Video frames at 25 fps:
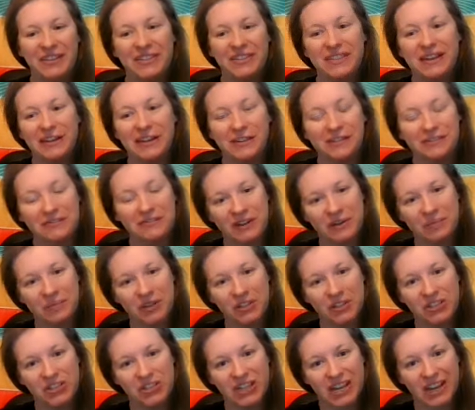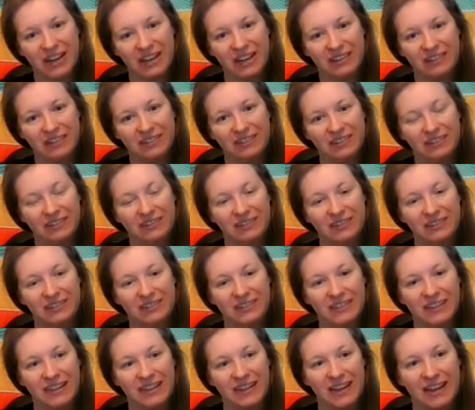Thank you very much again
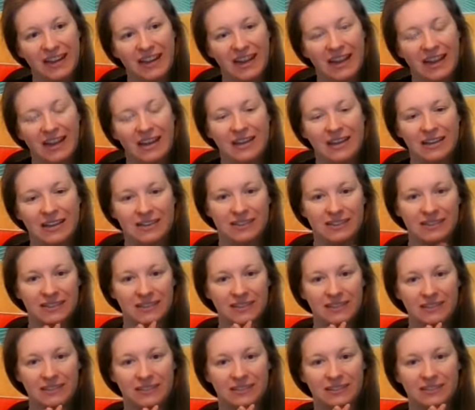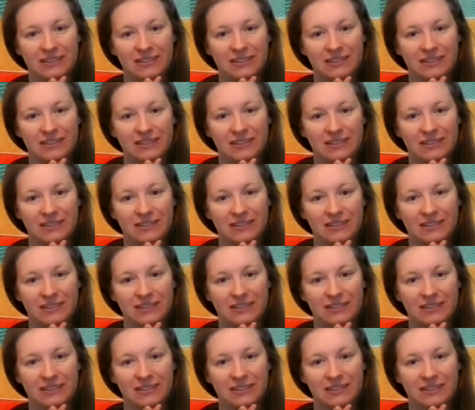and